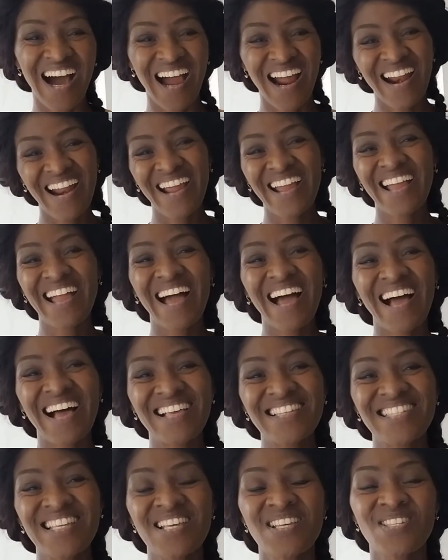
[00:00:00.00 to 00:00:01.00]
All right,
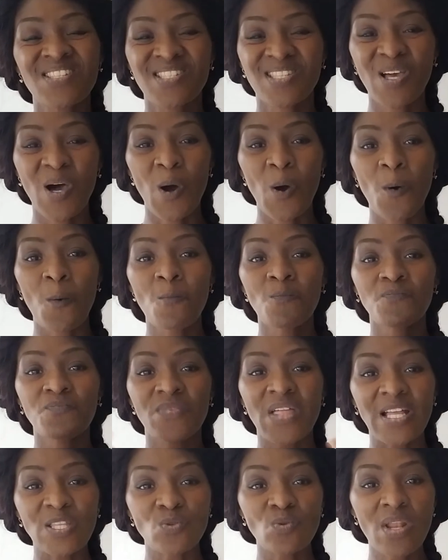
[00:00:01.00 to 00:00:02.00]
guys. So
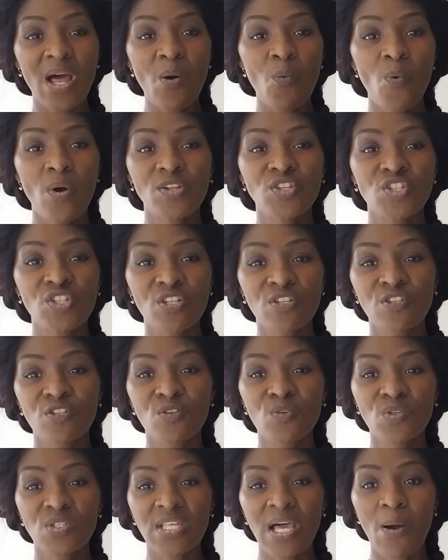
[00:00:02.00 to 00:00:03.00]
that's what I want you to
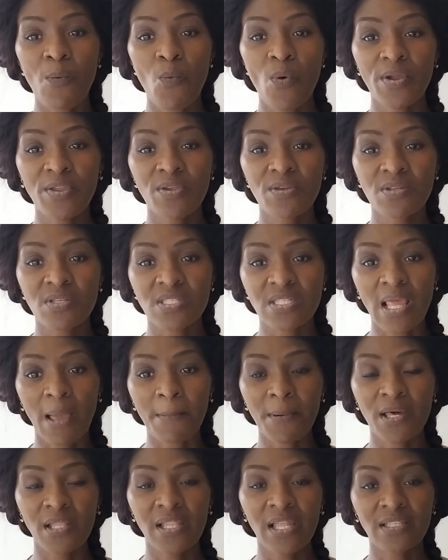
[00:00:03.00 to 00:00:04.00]
do is I want you to
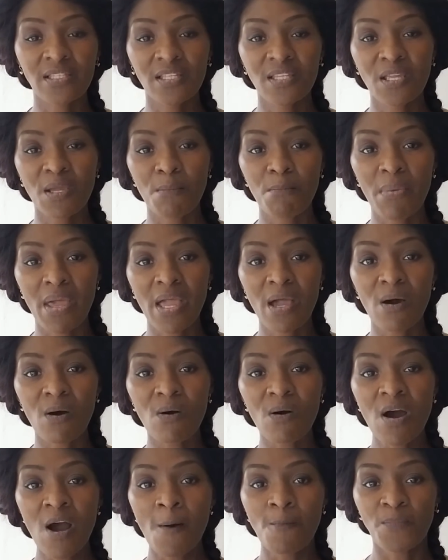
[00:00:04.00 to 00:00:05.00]
stop collecting your
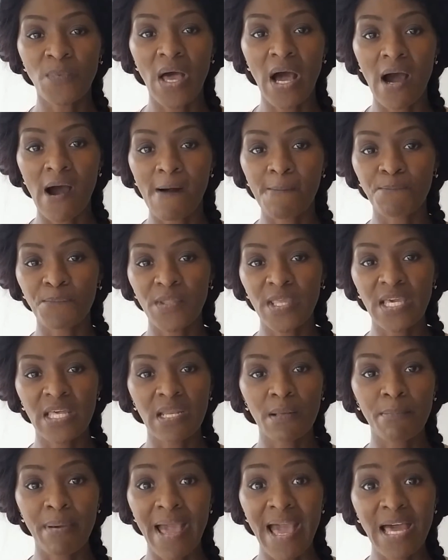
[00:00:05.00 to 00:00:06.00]
mail um,
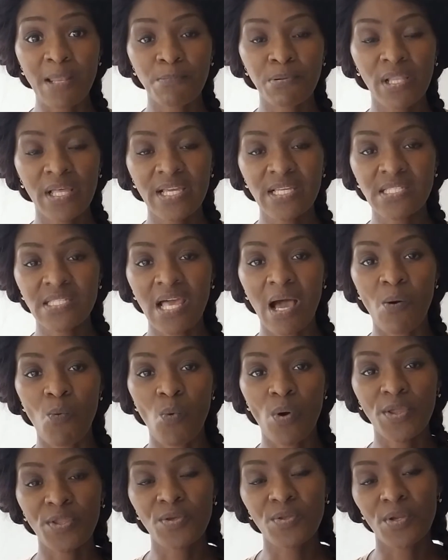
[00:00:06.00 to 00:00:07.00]
in a bad place. I
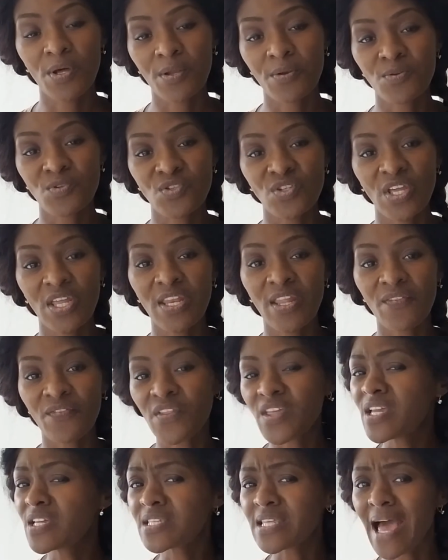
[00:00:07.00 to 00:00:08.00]
want you to understand
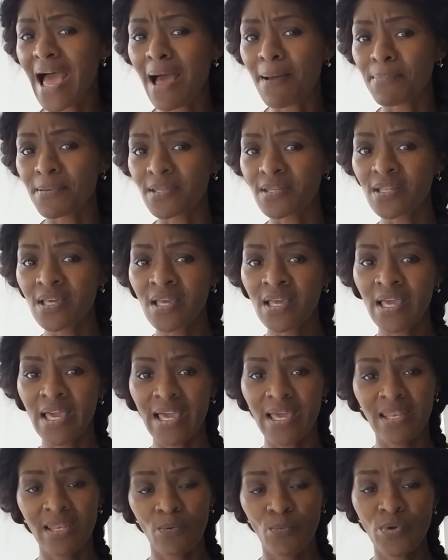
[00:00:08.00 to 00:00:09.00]
that things happen
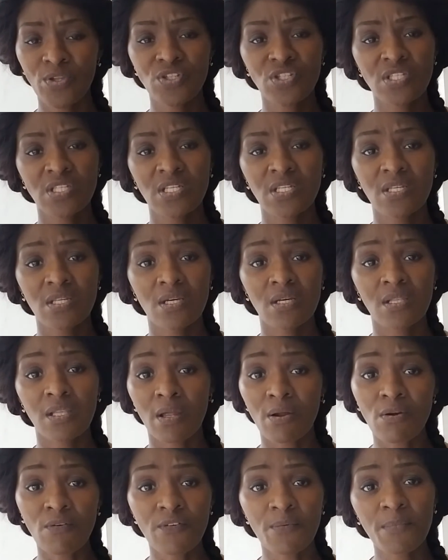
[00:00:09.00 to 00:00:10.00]
and that we just need to
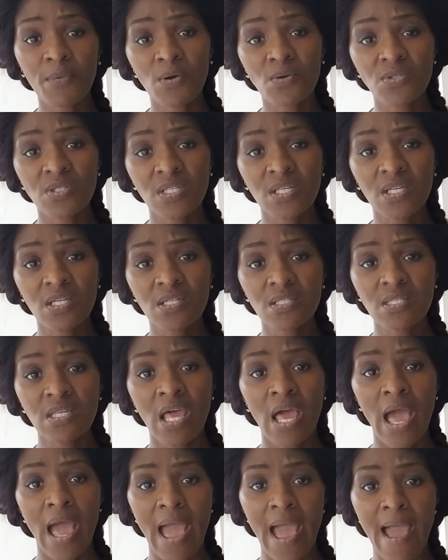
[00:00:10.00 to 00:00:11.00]
learn from those things
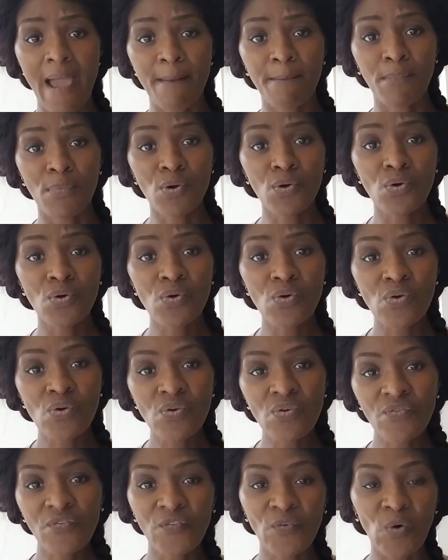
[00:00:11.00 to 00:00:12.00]
and
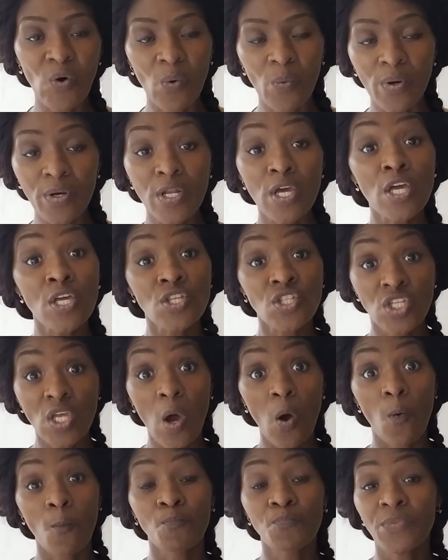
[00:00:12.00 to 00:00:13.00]
move forward.
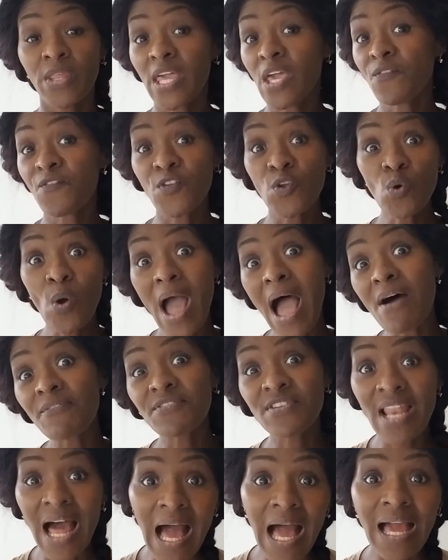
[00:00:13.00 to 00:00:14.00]
So if you
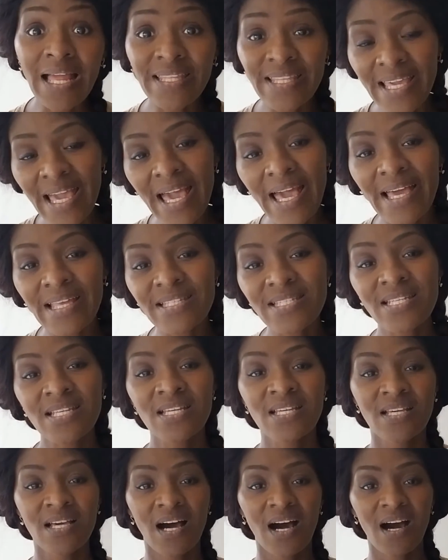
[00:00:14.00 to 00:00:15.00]
have not
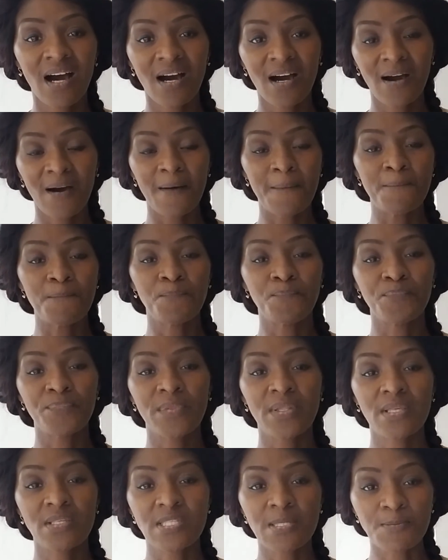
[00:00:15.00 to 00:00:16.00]
yet
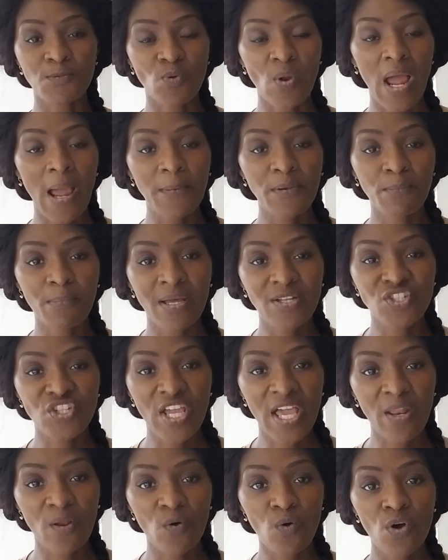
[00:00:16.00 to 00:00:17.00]
um, subscribed to my
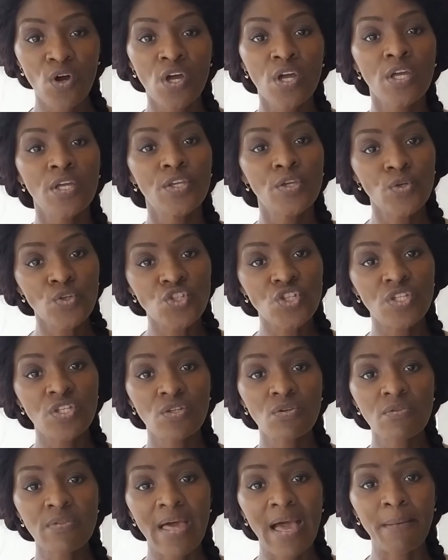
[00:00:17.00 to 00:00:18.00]
channel, you
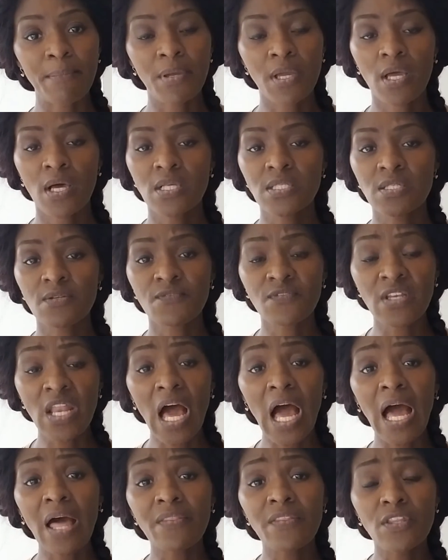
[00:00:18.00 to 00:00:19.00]
should do that because if
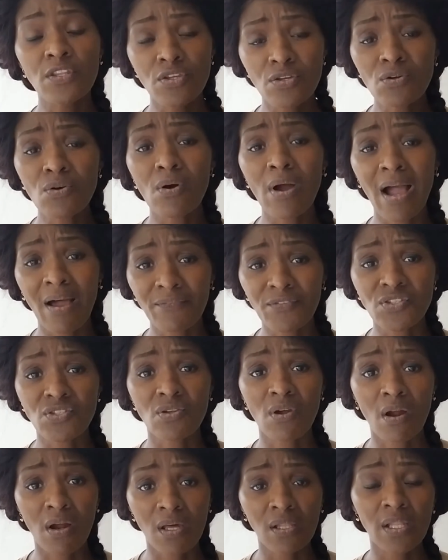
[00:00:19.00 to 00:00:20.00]
not, then you're going to have to
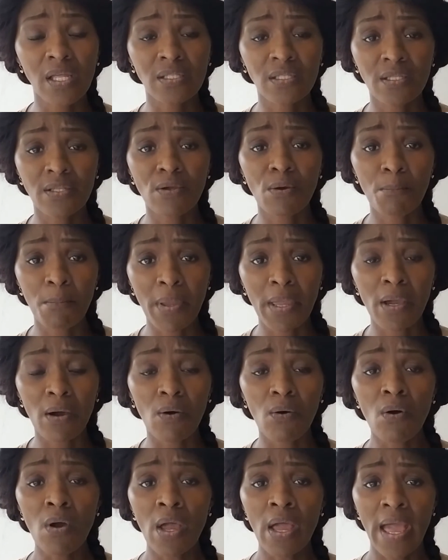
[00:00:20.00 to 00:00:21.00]
start collecting your
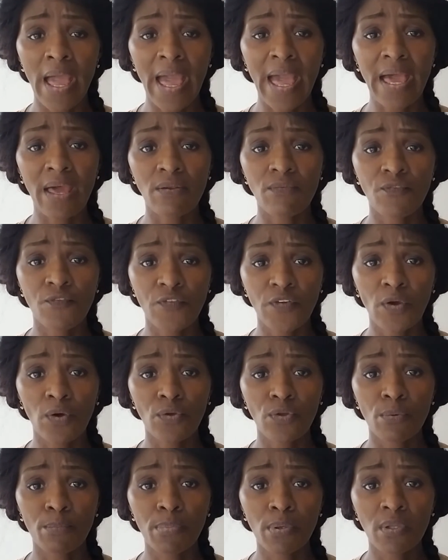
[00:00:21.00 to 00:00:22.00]
mail at
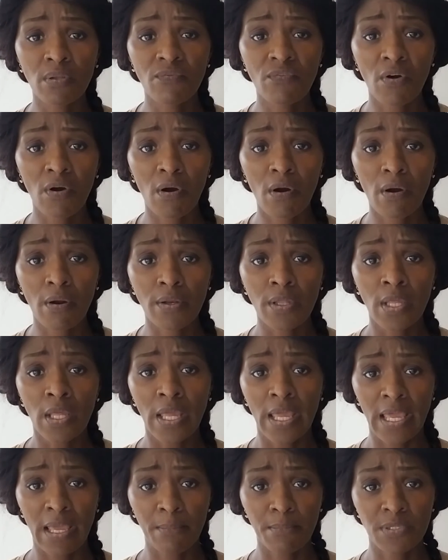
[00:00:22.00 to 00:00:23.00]
Failure Boulevard
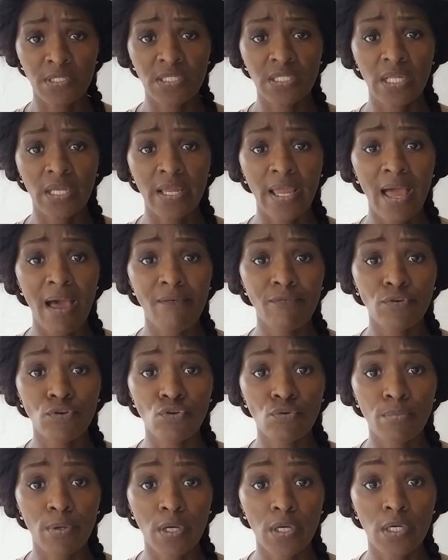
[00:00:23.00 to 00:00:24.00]
and Mistake
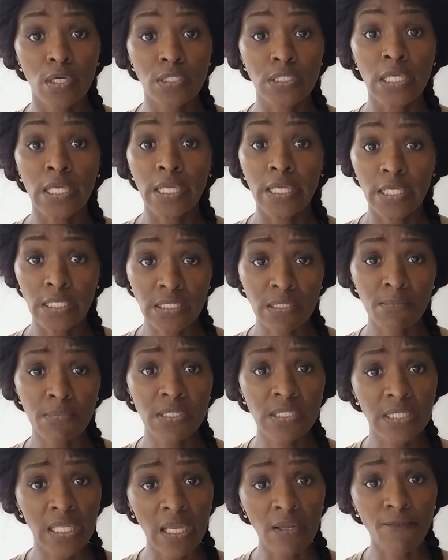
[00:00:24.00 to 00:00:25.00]
Avenue because it's a
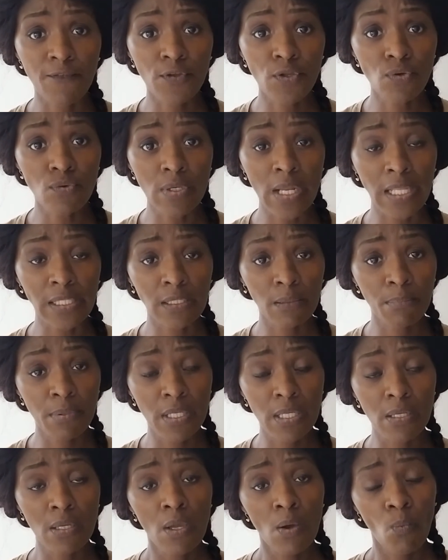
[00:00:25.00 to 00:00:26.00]
mistake for you not to
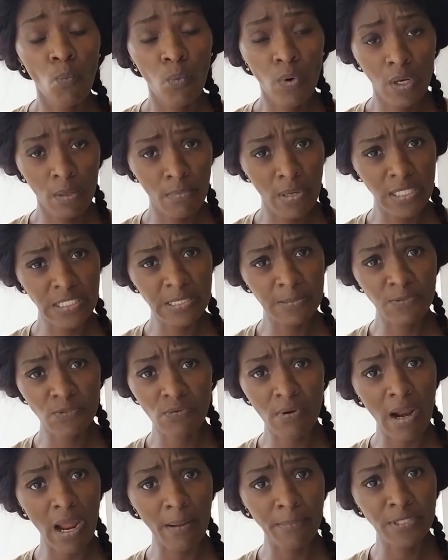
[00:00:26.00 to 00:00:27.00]
be one of my
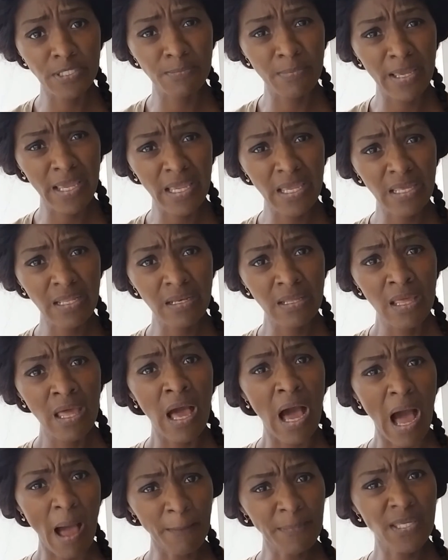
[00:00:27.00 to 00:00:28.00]
subscribers, man.
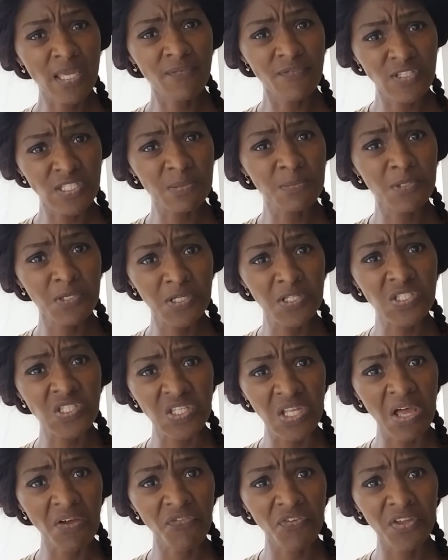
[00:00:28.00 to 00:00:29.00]
I'm giving some good
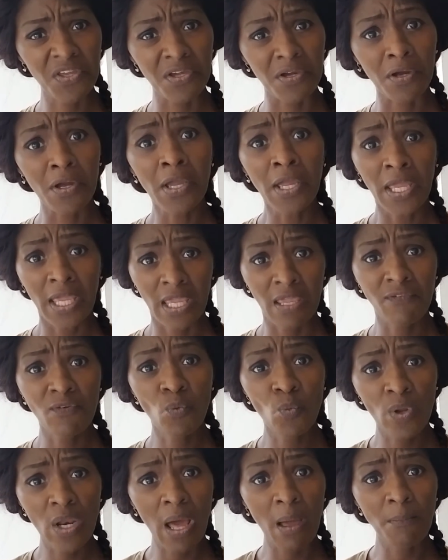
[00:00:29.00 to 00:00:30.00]
stuff here.
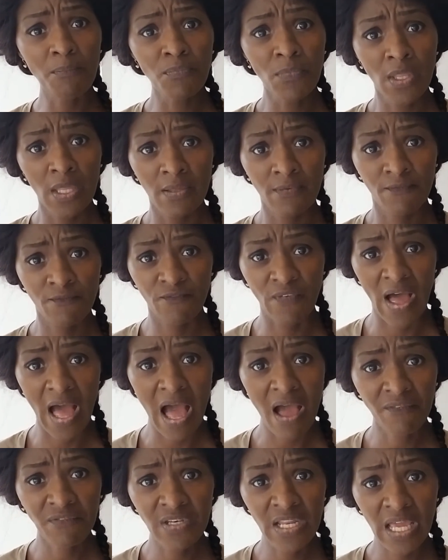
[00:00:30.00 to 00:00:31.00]
Even when I'm
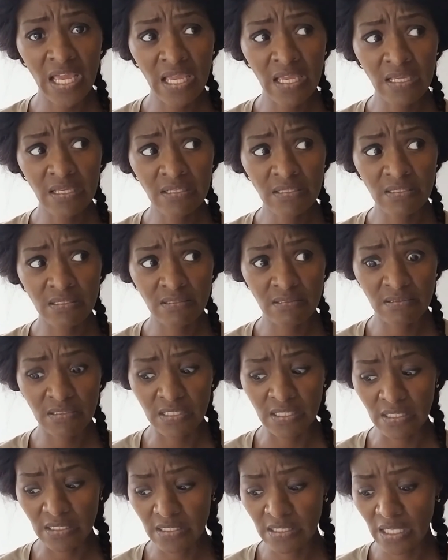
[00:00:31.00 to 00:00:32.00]
five days,
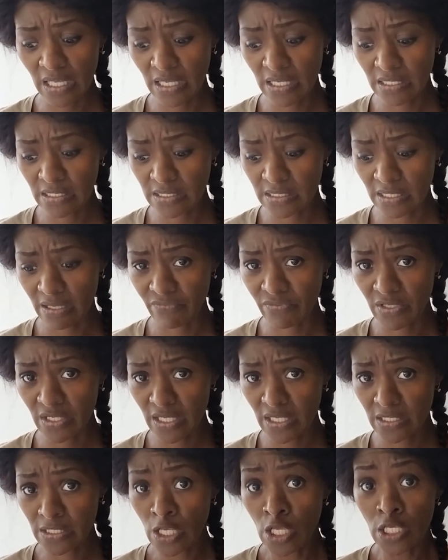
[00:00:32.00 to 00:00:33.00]
six days,
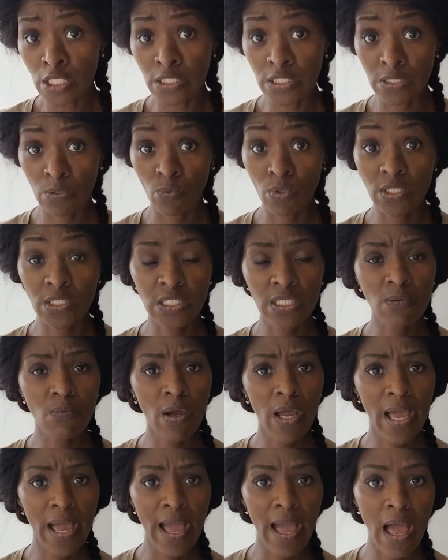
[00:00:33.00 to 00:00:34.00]
seven days. So see
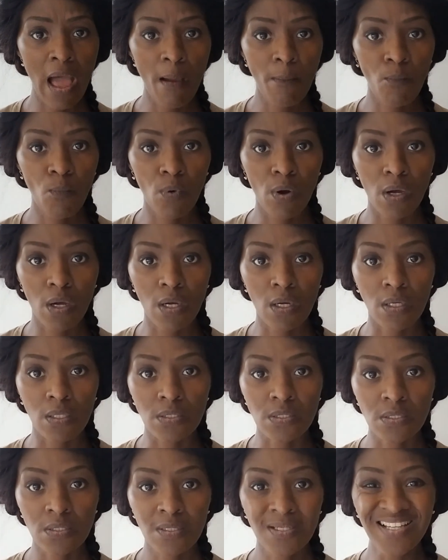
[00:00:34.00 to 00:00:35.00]
what had happened
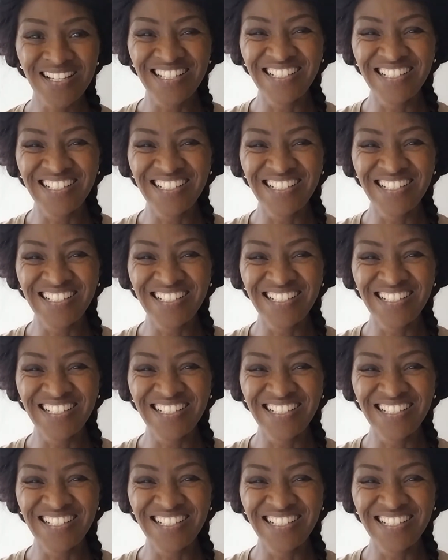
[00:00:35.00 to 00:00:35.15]
was.